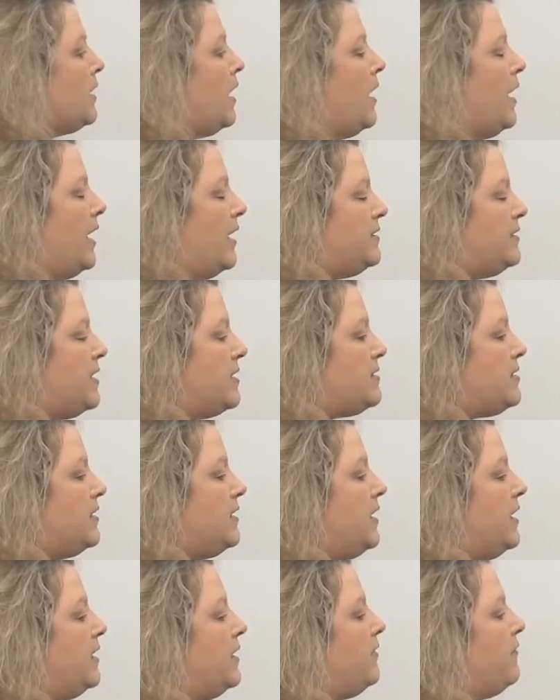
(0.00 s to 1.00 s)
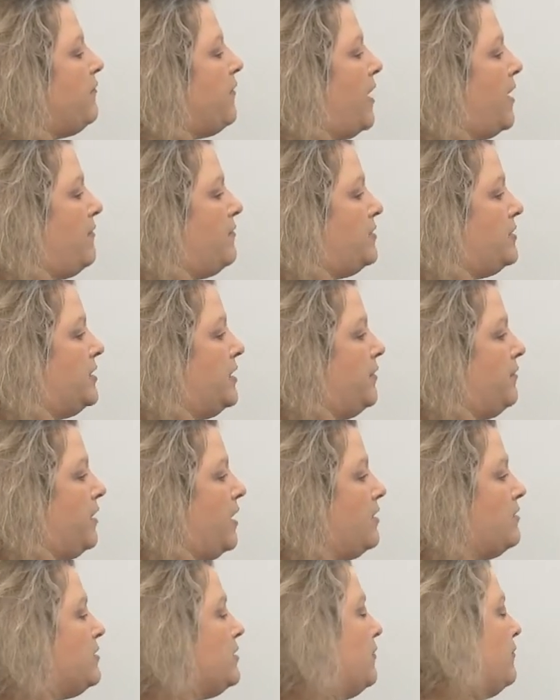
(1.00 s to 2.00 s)
It doesn't end in 5 or
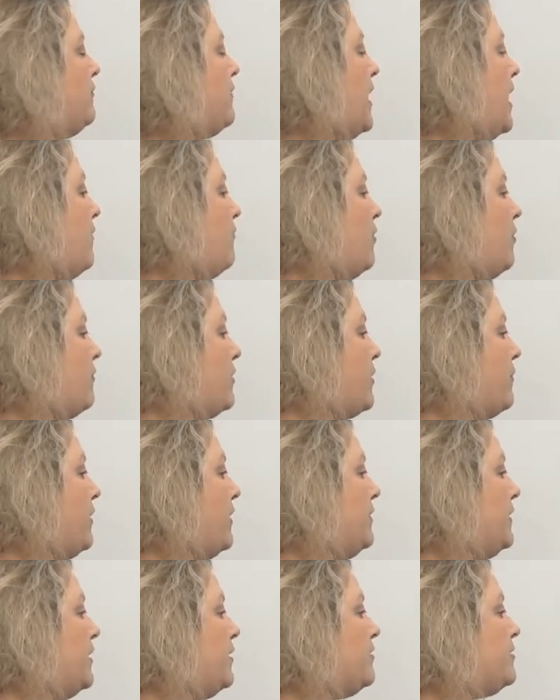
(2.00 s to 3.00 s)
0, so 5 won't go in there.